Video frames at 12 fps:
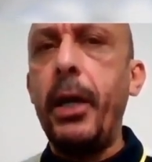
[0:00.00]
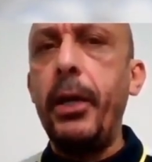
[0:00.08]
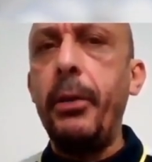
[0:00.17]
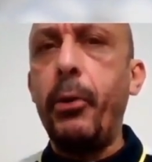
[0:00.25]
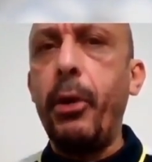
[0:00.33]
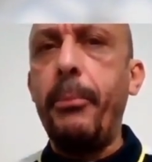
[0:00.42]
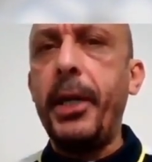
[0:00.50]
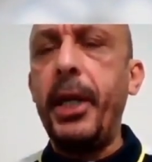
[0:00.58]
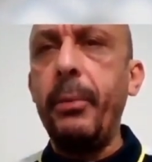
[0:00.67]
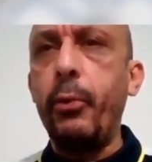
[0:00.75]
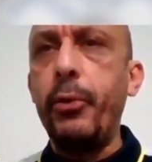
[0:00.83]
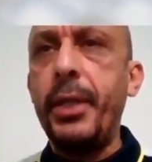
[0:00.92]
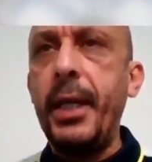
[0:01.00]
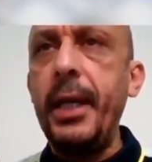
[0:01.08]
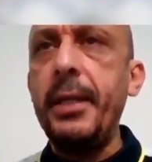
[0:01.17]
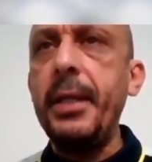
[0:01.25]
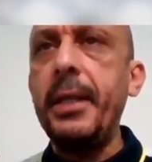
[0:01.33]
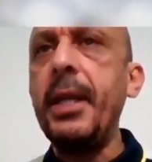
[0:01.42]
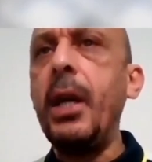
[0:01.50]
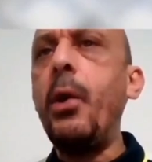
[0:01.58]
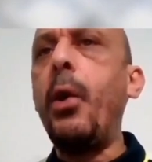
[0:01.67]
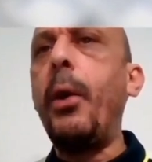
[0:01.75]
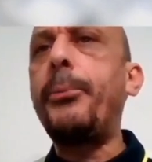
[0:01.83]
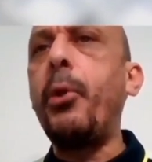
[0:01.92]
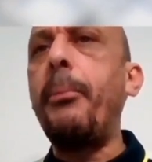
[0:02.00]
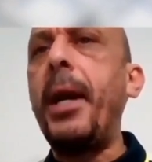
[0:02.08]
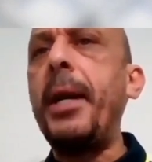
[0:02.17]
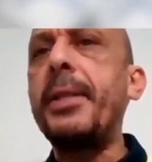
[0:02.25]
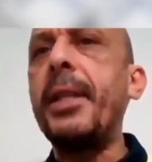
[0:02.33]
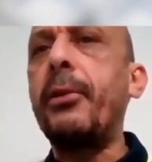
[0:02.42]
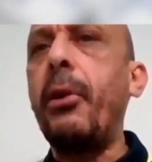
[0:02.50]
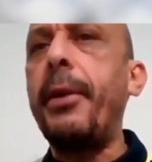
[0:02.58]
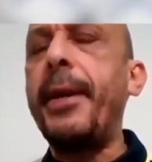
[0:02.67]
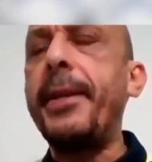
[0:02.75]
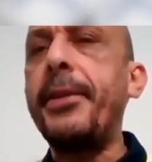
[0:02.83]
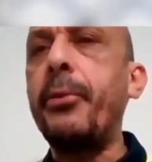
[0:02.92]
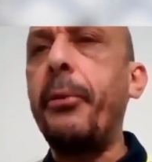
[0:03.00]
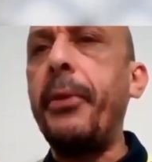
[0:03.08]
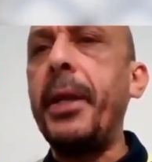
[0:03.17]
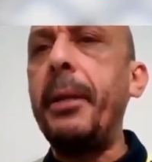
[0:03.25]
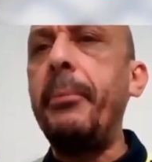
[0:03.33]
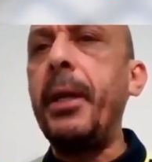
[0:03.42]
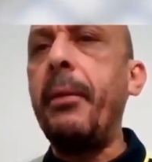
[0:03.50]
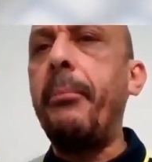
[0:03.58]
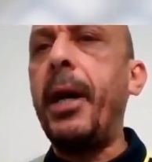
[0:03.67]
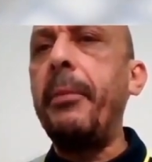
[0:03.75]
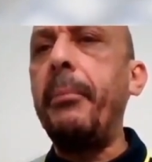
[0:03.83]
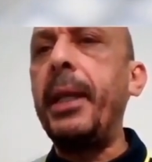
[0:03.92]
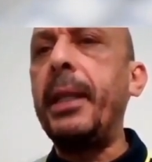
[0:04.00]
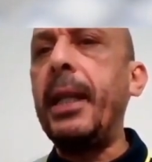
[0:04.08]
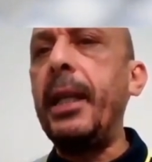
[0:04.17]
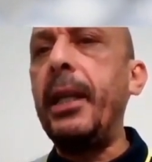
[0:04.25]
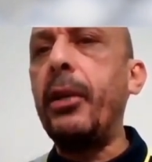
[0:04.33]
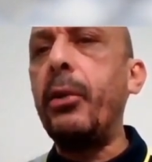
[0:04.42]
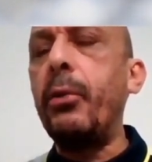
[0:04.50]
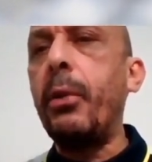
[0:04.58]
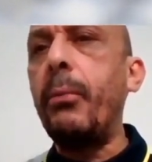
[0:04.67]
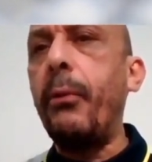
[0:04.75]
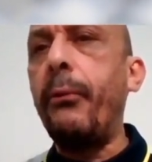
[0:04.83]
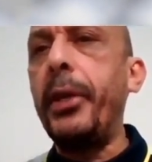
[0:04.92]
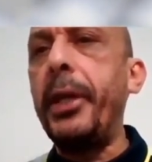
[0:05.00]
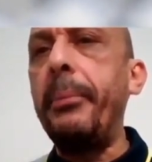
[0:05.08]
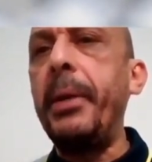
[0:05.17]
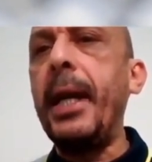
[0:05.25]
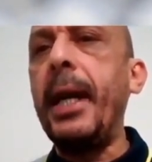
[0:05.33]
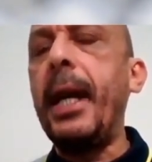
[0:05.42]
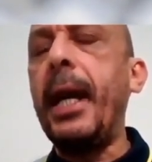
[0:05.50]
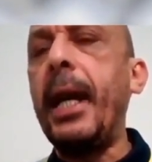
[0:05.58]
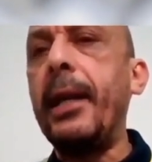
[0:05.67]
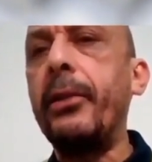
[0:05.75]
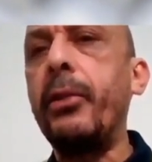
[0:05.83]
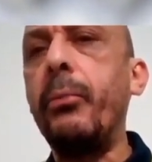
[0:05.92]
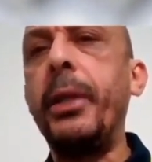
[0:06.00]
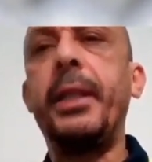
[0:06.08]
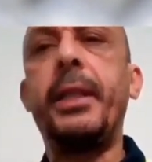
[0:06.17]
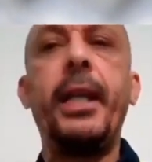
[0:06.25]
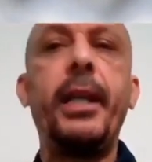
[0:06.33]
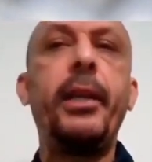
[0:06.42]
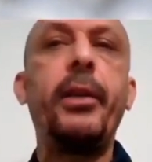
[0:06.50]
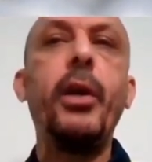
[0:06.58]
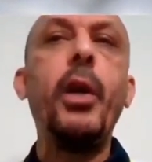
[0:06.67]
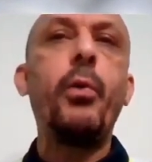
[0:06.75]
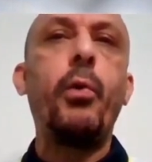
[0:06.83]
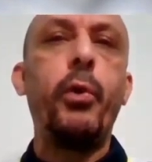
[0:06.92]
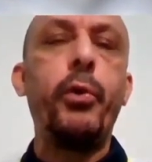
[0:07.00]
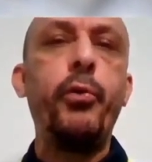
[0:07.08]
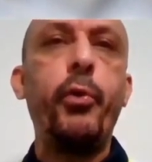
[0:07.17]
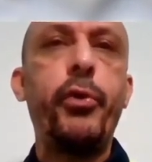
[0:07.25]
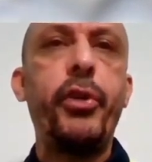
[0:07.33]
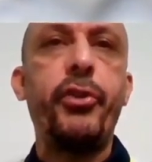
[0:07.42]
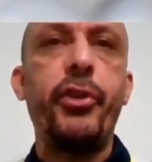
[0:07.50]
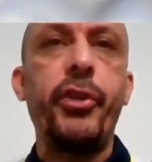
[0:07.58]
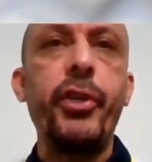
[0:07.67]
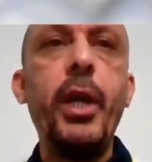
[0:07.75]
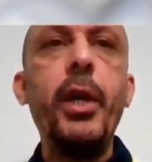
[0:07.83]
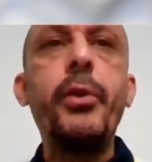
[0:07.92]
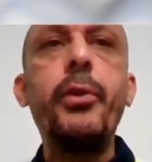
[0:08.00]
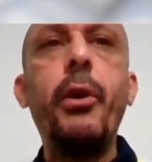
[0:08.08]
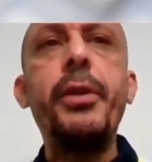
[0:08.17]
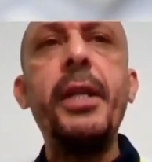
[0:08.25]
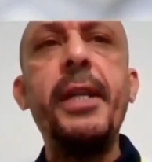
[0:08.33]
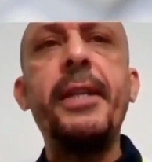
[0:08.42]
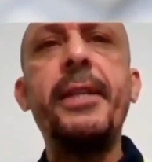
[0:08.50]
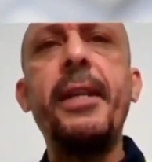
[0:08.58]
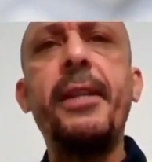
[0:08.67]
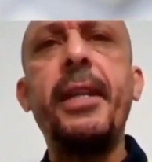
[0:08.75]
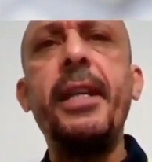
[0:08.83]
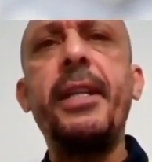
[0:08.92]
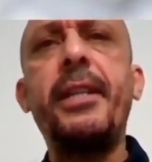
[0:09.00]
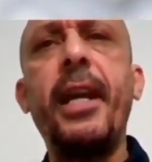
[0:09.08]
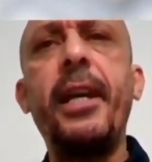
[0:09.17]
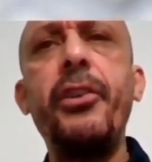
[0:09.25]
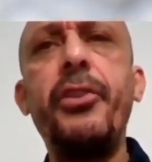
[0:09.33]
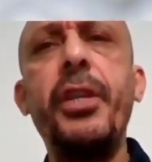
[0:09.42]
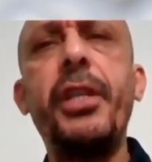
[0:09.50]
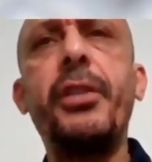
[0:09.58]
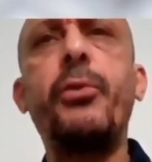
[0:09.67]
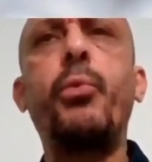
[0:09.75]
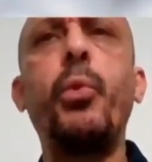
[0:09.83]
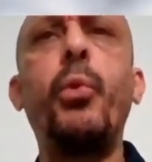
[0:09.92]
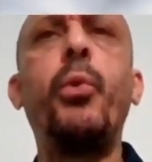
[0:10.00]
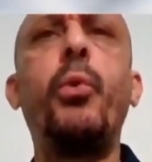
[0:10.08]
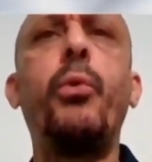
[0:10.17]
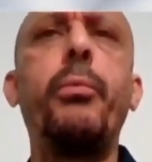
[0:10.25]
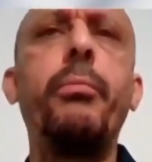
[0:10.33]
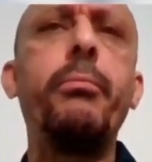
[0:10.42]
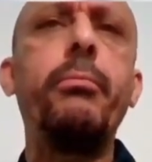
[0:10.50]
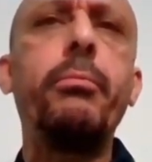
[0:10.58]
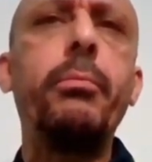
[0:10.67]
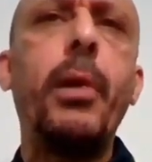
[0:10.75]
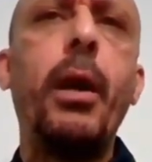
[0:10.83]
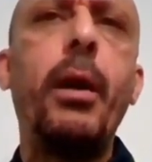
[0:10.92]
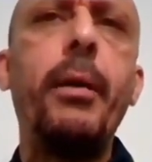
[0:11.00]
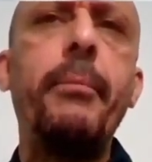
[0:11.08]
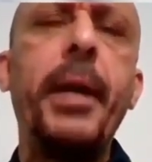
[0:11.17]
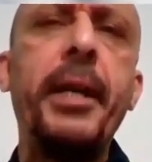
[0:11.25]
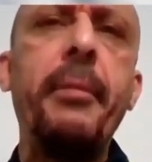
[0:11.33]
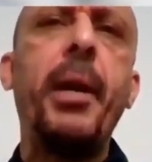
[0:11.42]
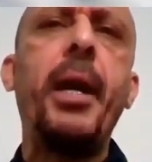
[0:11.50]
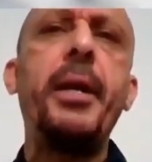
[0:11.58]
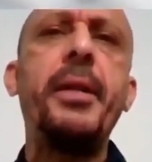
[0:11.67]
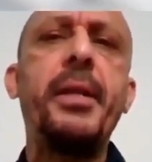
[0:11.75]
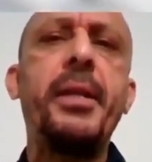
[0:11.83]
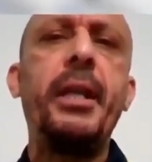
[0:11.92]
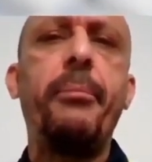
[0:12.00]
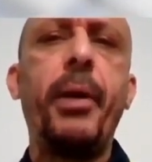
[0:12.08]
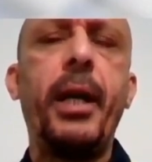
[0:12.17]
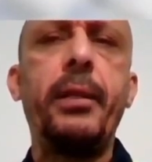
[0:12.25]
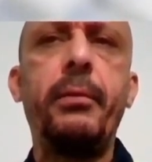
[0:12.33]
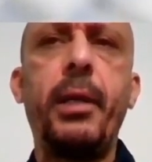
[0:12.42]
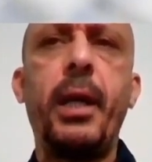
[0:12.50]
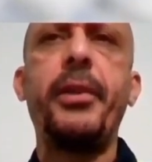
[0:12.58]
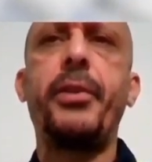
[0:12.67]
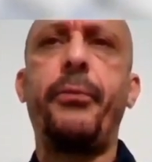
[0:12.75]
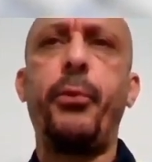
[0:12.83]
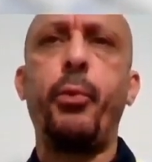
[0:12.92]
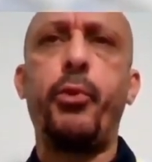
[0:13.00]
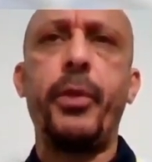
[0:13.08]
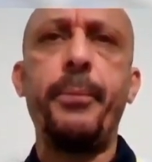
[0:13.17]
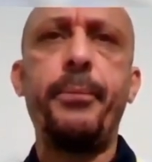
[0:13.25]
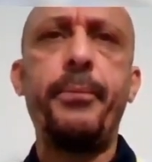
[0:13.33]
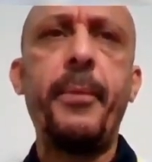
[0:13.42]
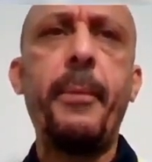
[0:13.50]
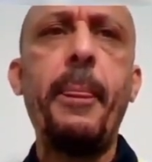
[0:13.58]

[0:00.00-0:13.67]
by proper hemostasis, optimize the tolerance of anemia by maintaining normovolemia and maintaining good oxygenation. So this is the 3 strategies to minimize the blood transfusion.